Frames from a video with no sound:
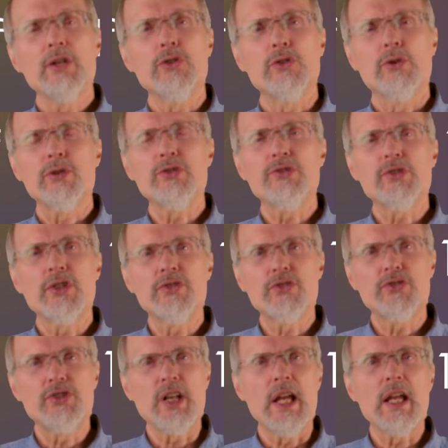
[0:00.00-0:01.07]
you're
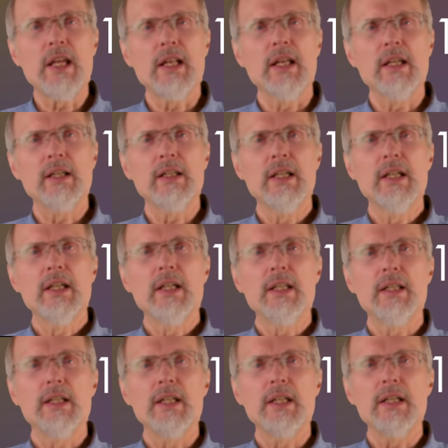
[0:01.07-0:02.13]
sustaining
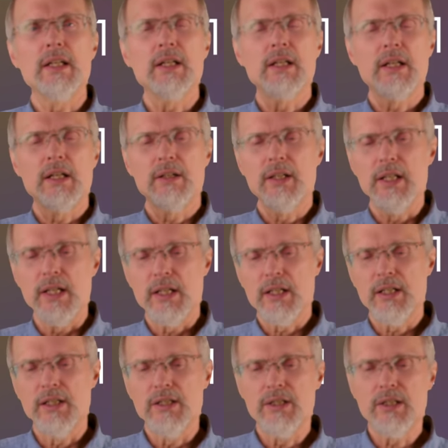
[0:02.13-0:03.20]
the the
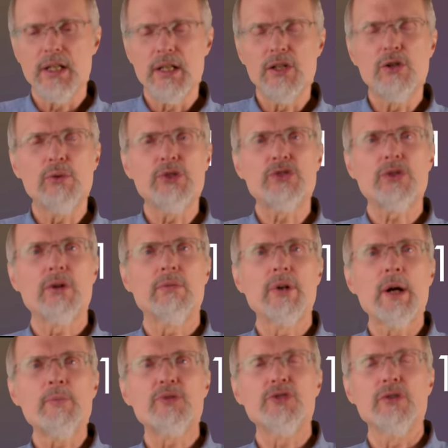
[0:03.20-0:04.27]
continuous
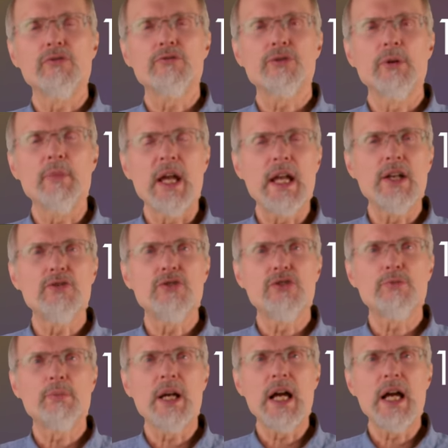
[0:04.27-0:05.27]
corruption from ages